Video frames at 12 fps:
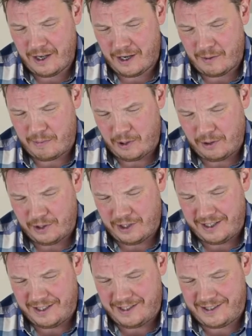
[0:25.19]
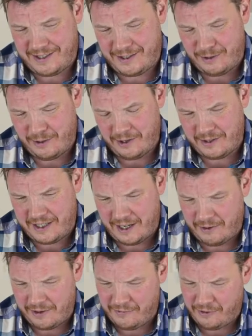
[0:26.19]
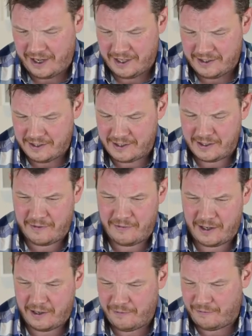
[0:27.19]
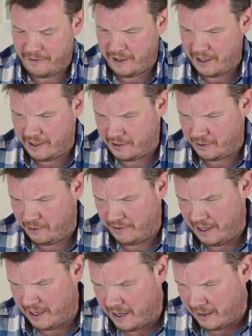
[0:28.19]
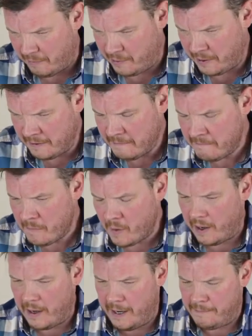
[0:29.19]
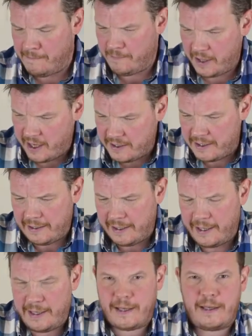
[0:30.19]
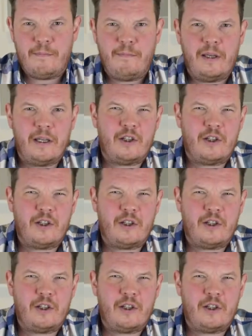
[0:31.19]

Apologies to our Italian friends if I've uh, screwed that up. Um, Italy can be a